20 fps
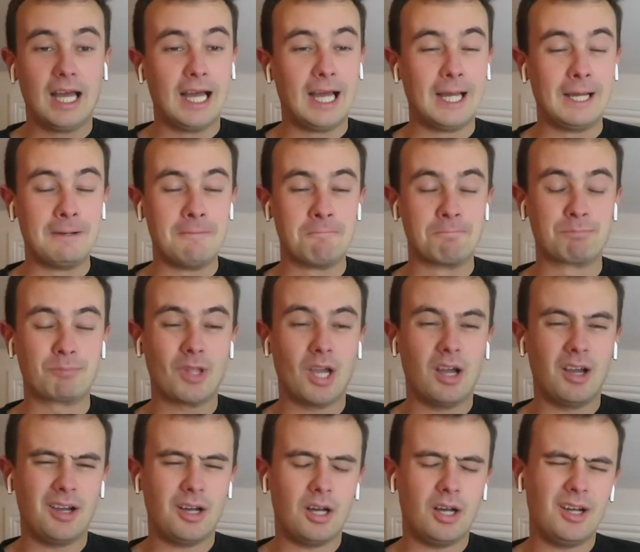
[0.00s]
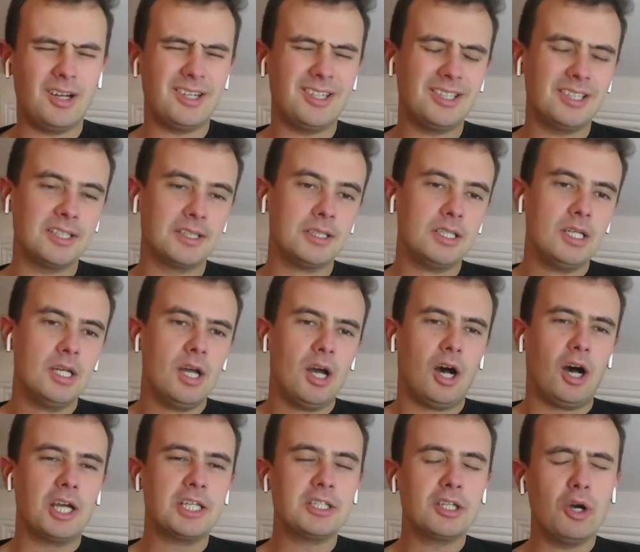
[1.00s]
I
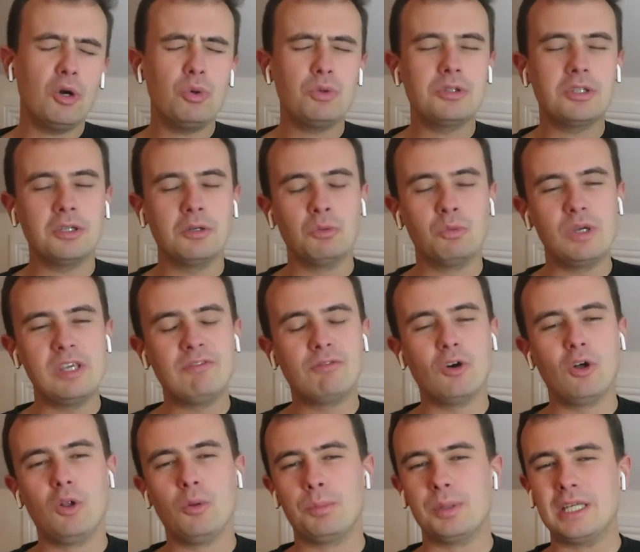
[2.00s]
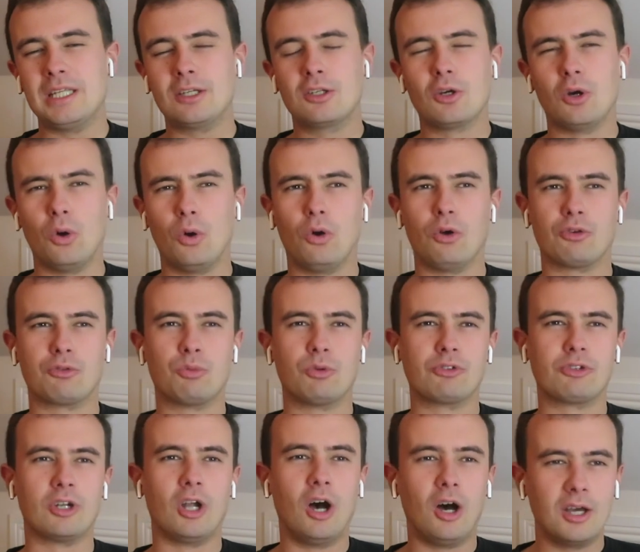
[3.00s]
know that We've All Been Caught
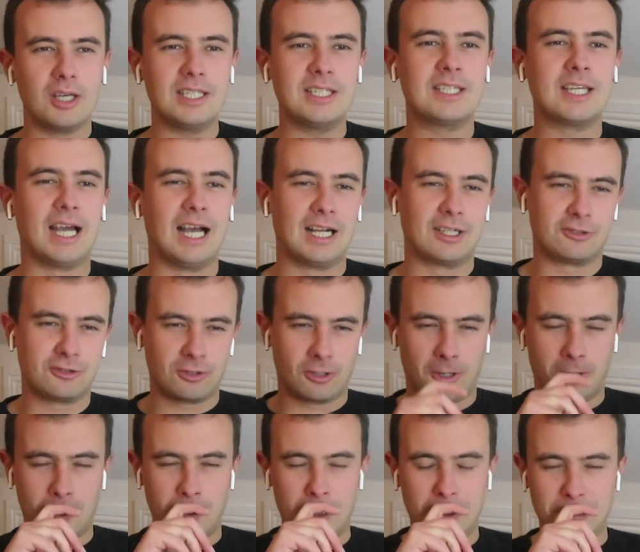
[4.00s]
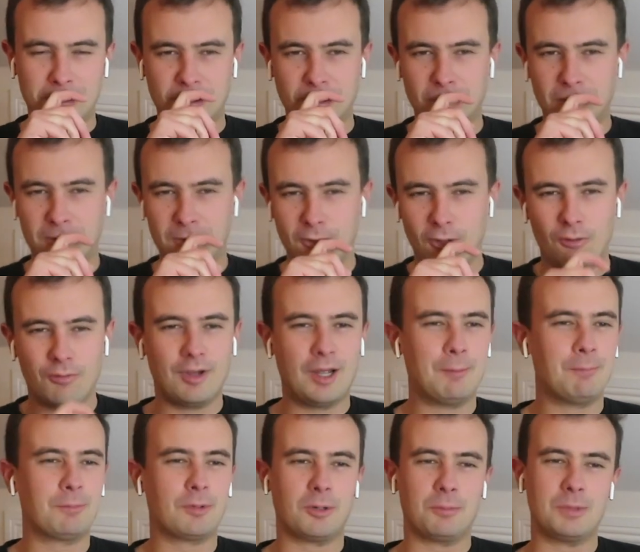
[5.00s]
was an eye-catcher at the
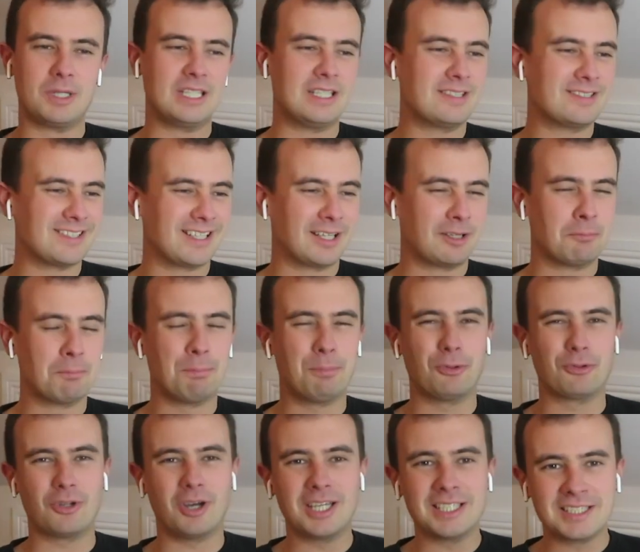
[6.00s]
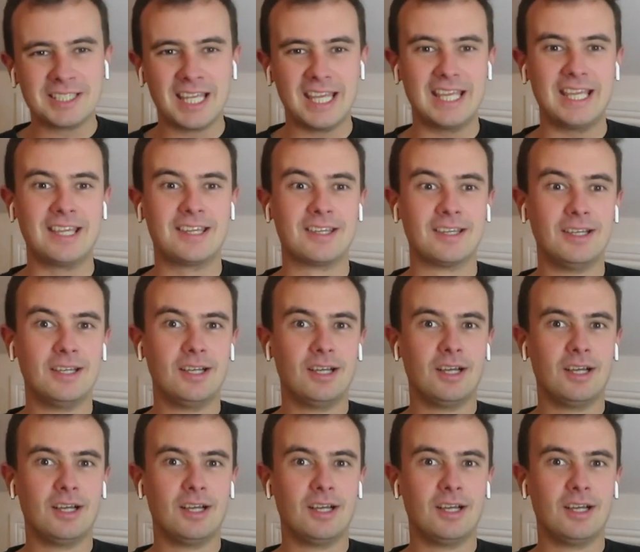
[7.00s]
November meeting, but I think...